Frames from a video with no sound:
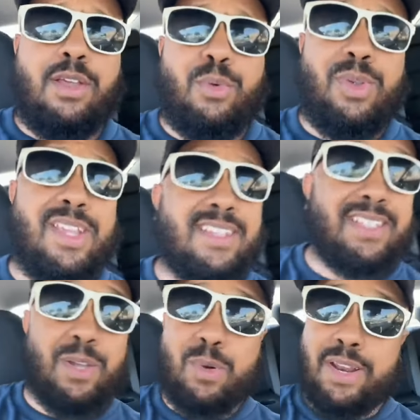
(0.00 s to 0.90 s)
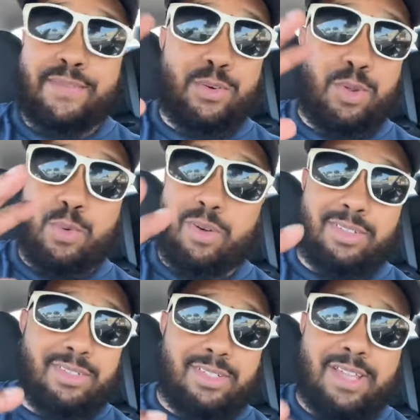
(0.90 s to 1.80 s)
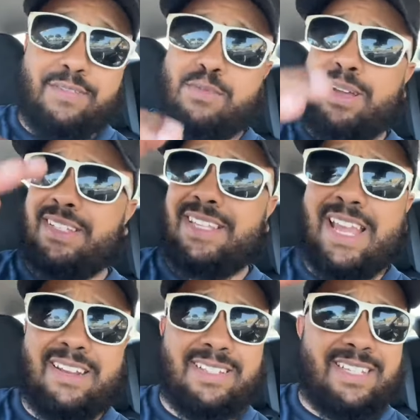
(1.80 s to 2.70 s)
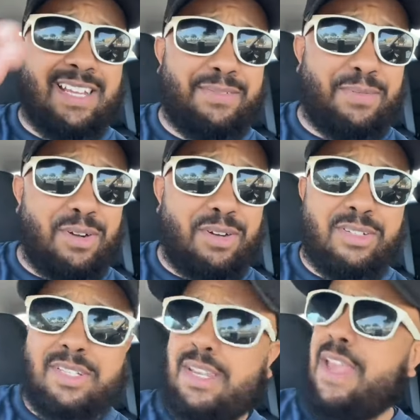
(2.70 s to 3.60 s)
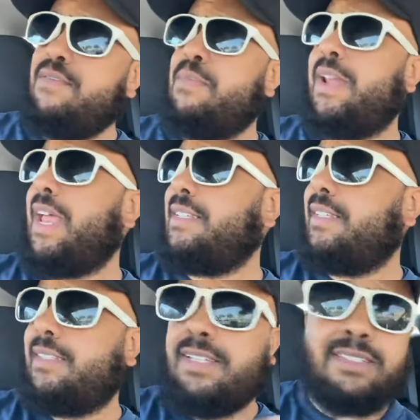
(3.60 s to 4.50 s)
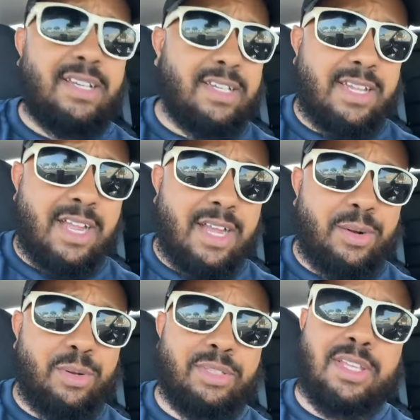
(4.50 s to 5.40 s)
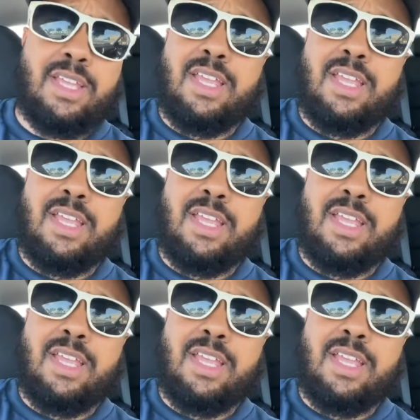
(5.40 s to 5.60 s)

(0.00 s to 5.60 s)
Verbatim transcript: We can say whatever we want. Everybody's got a cell phone, everybody has a TikTok account,